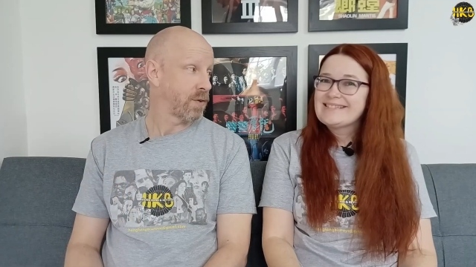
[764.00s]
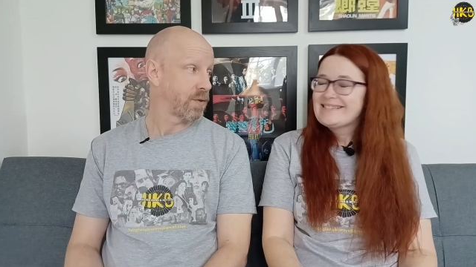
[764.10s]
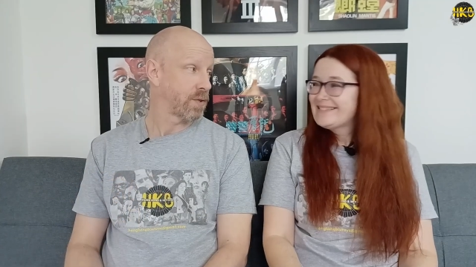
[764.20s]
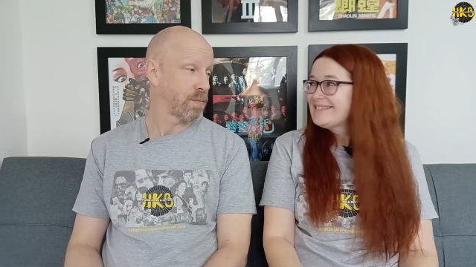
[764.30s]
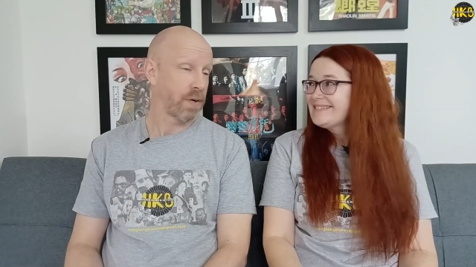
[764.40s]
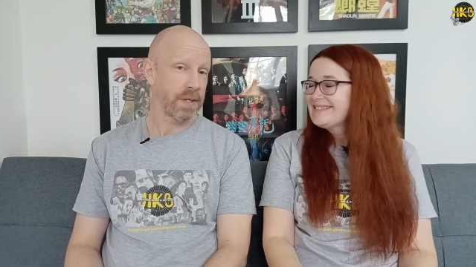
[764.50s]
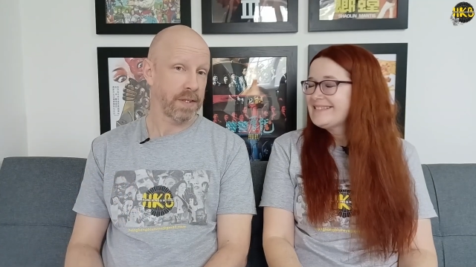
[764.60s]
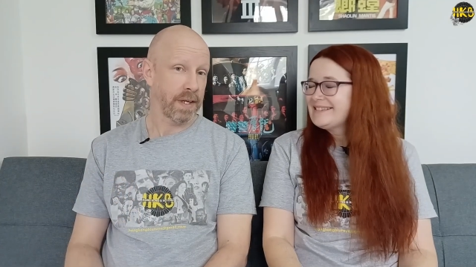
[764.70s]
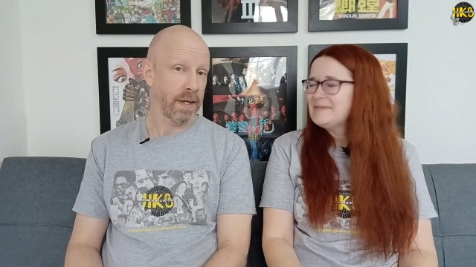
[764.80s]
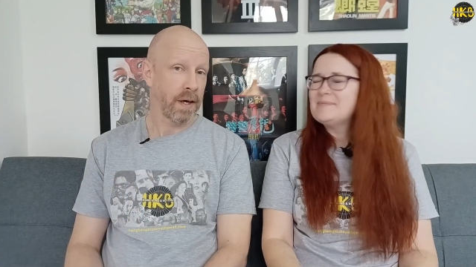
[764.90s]
Speaker 1: and not
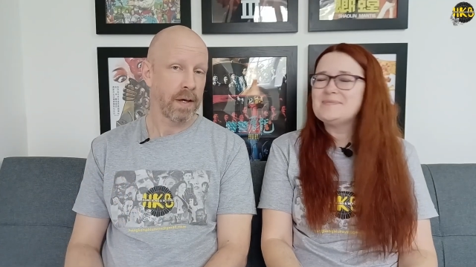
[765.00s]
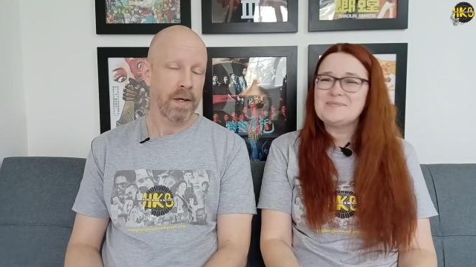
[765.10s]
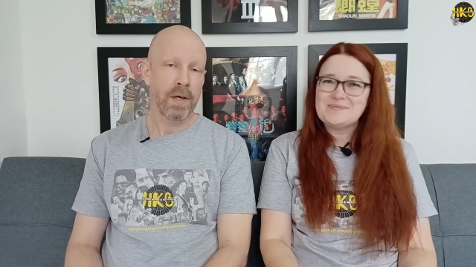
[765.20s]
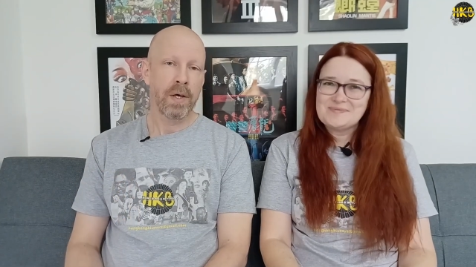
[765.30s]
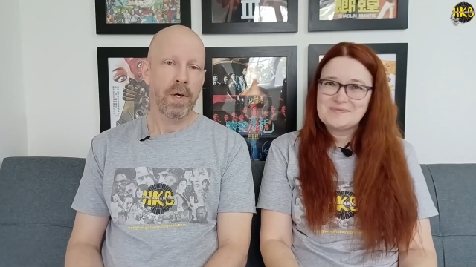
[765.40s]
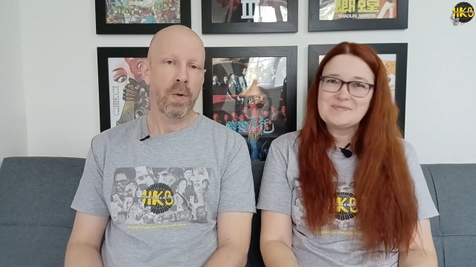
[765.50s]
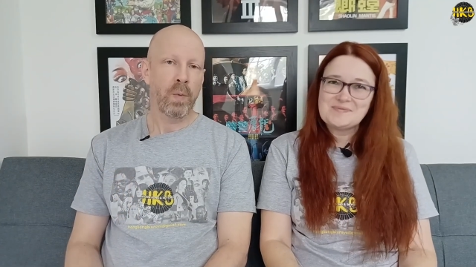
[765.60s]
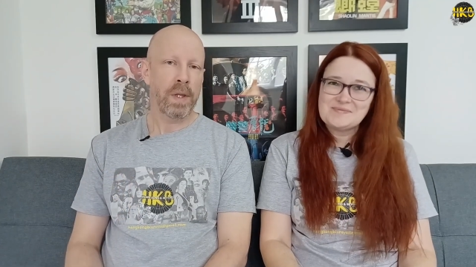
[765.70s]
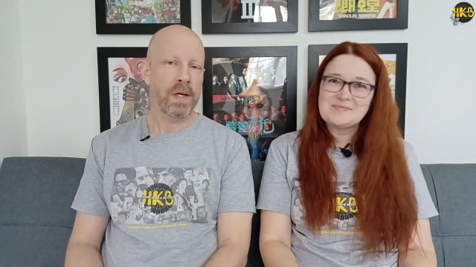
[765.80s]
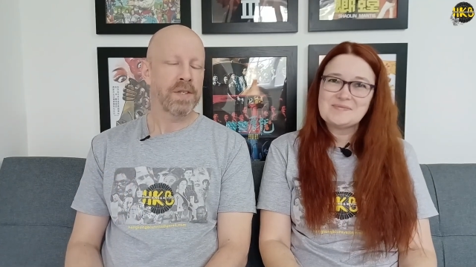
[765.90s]
surprising. Mm.
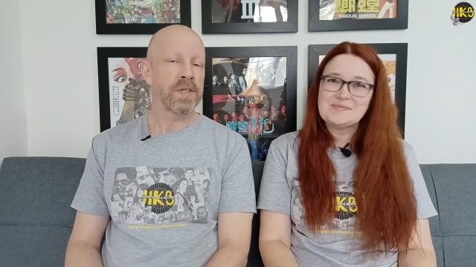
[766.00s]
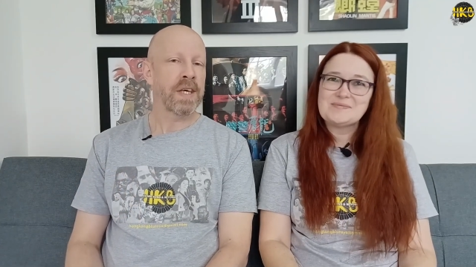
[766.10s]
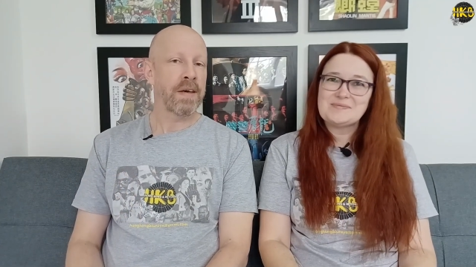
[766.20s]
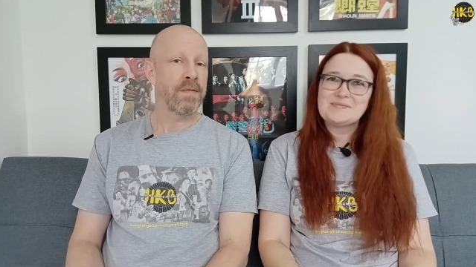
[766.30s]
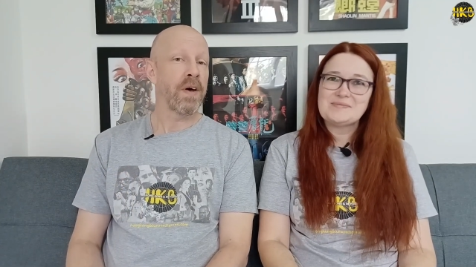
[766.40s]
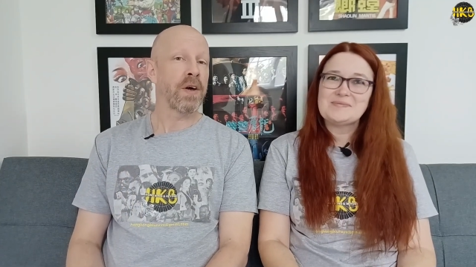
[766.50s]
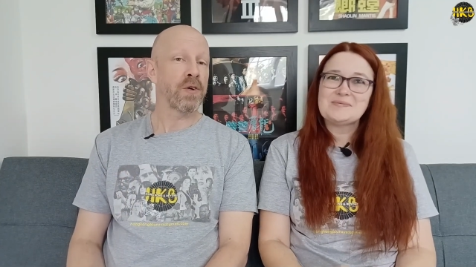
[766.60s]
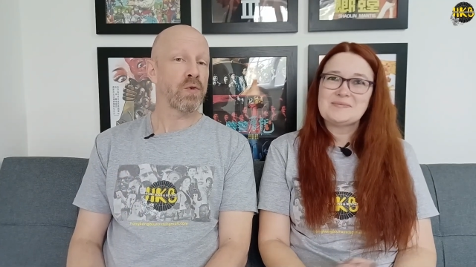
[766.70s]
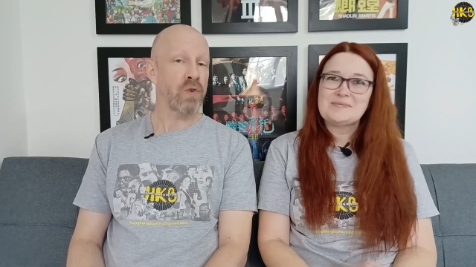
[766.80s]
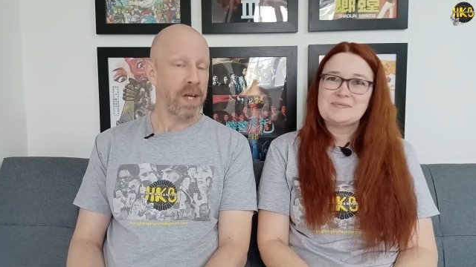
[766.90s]
We'd like to give a
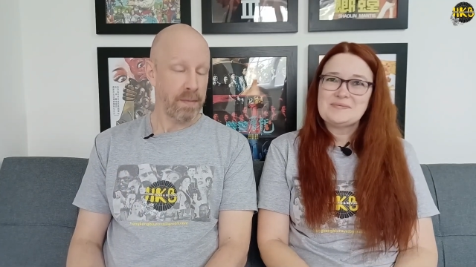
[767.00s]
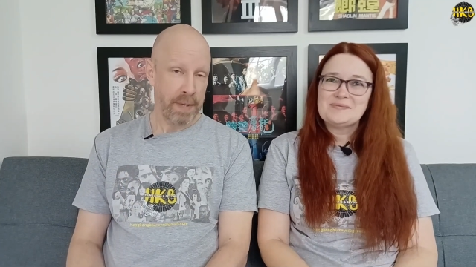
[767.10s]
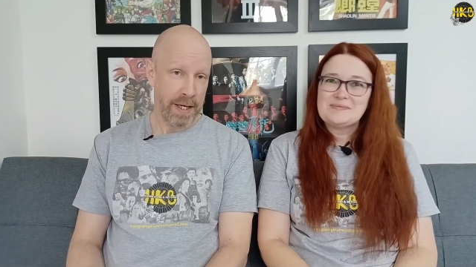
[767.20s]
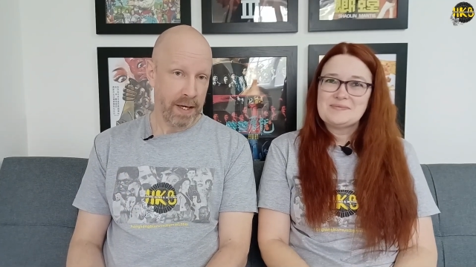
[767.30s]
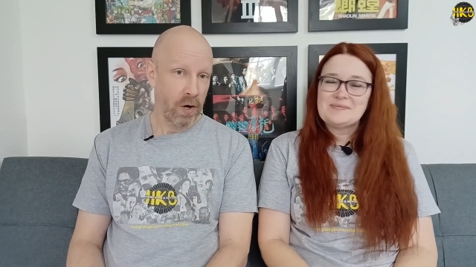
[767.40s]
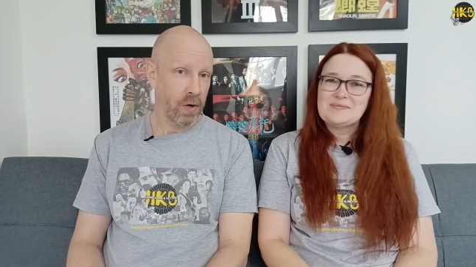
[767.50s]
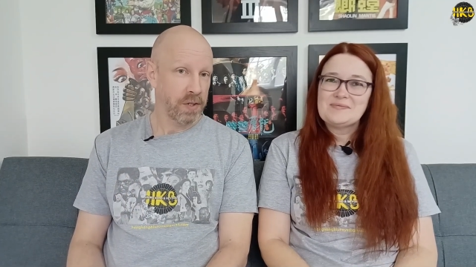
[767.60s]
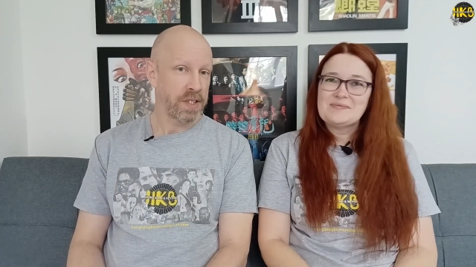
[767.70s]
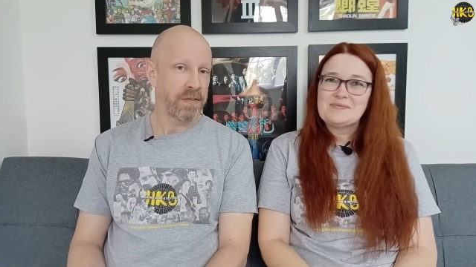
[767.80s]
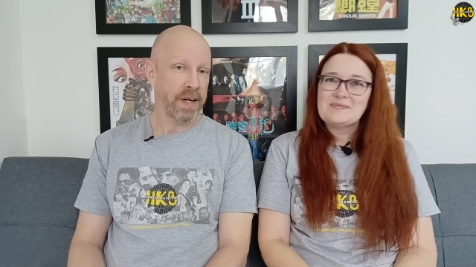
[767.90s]
great big
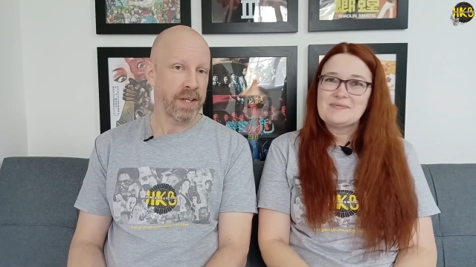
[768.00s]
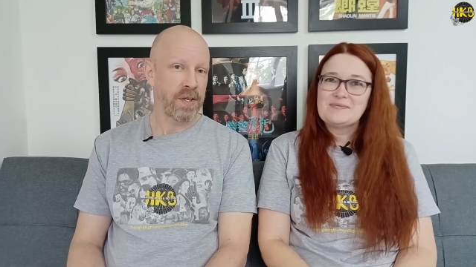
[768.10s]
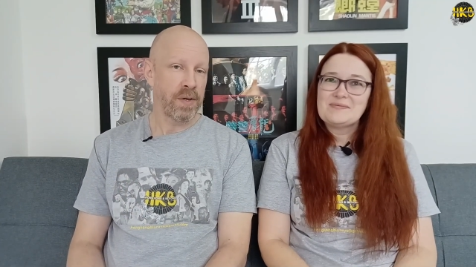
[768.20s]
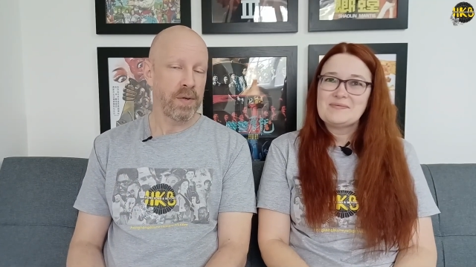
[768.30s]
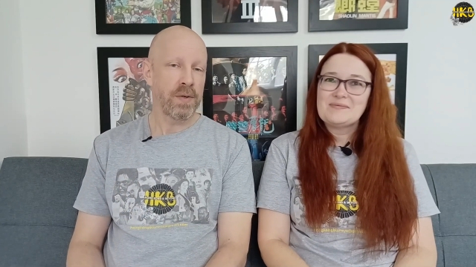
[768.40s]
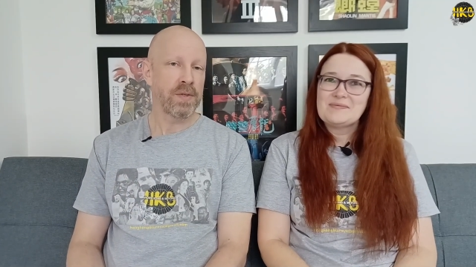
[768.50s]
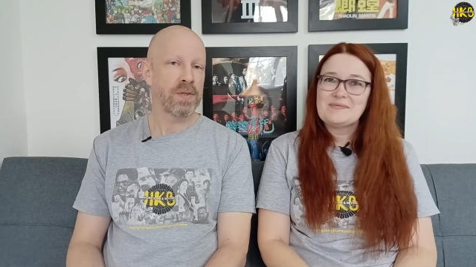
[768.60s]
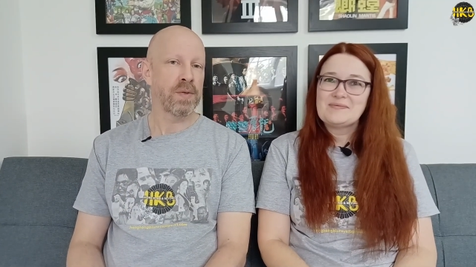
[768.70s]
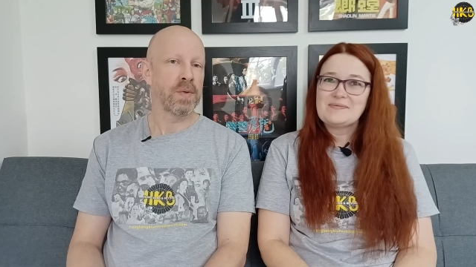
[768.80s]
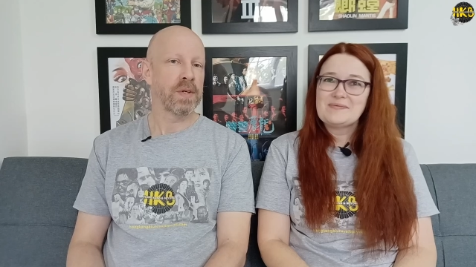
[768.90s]
hearty thank you
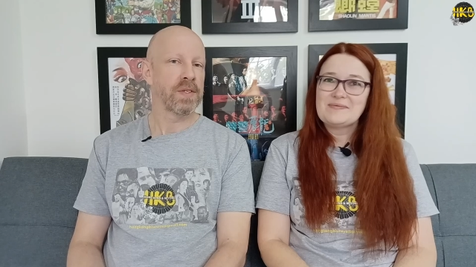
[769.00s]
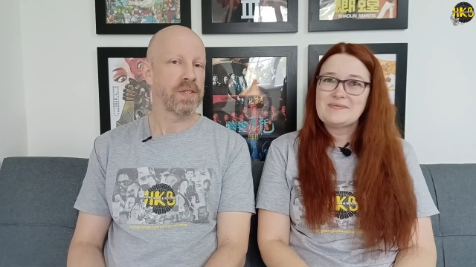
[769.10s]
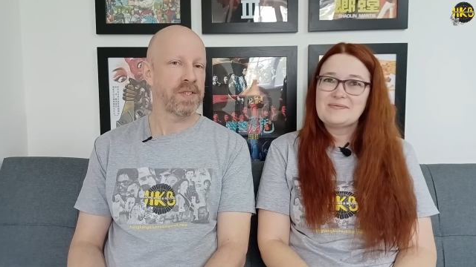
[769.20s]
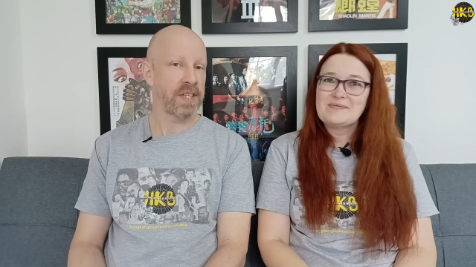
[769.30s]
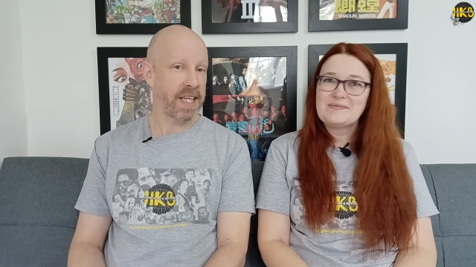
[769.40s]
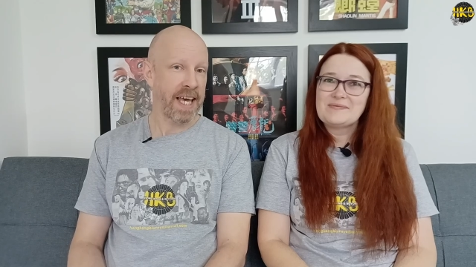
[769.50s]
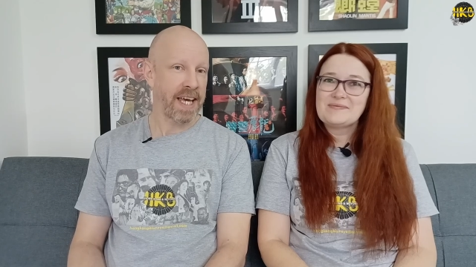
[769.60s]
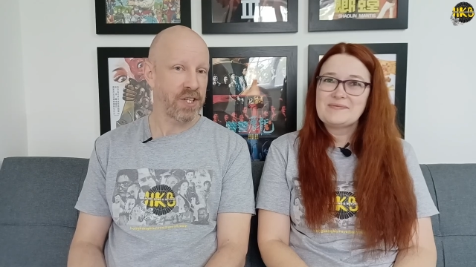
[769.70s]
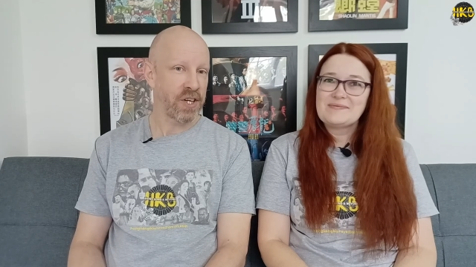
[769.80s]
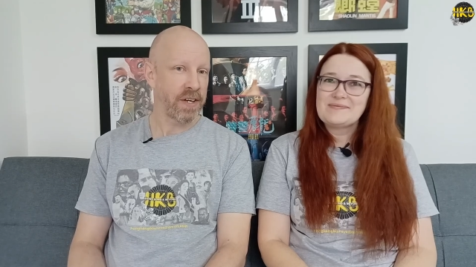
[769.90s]
to
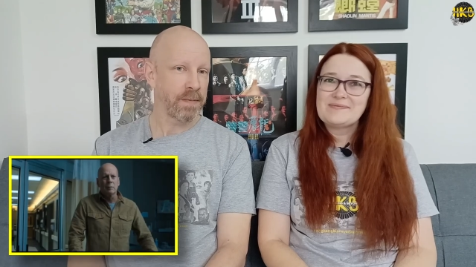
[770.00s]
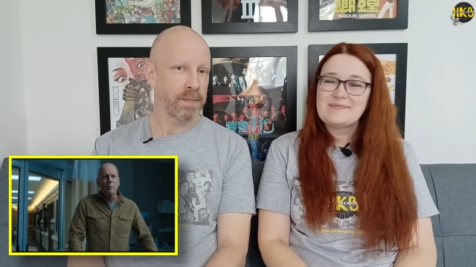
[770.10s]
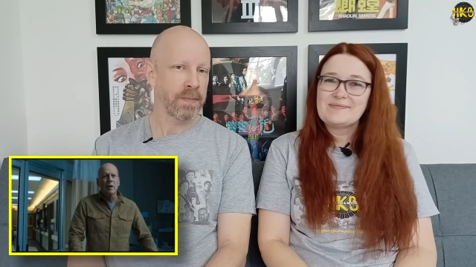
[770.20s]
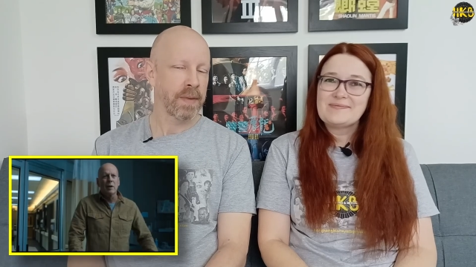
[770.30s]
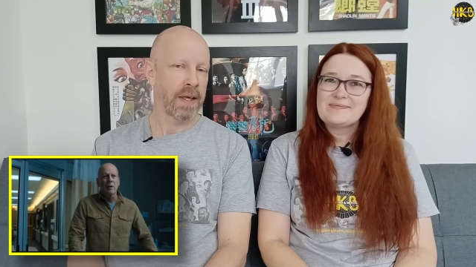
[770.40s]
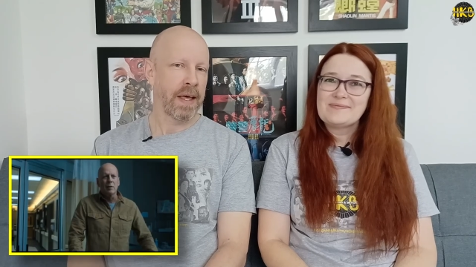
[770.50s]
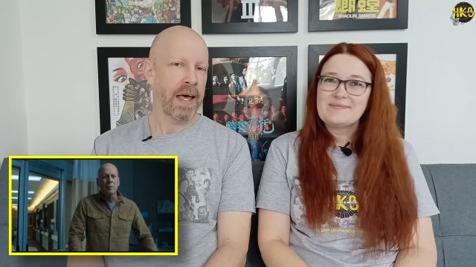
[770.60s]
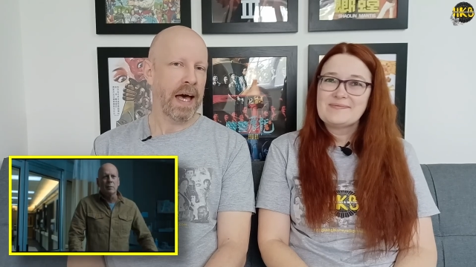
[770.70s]
CineAsia. Thank you.